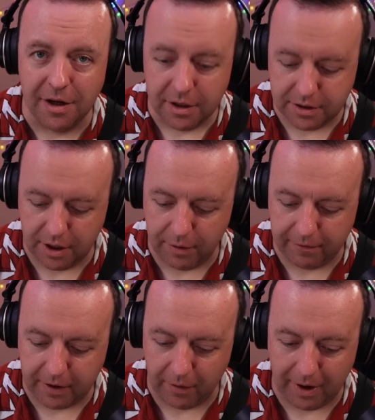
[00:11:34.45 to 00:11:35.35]
so if
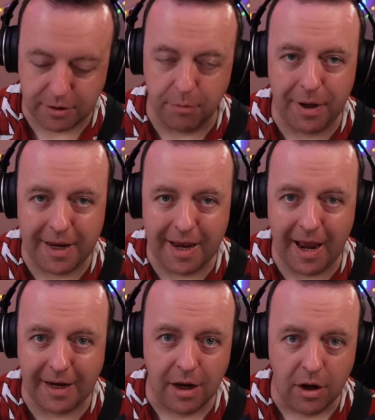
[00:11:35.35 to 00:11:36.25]
you're going out to P
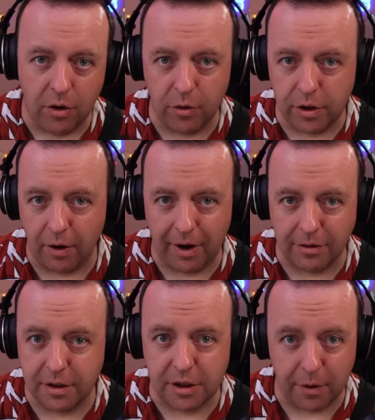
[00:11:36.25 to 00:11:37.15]
A or you're going out
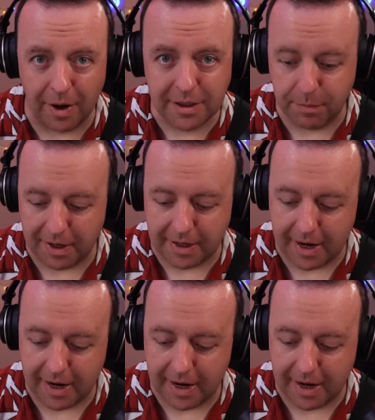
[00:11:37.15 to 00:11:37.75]
to the U S B,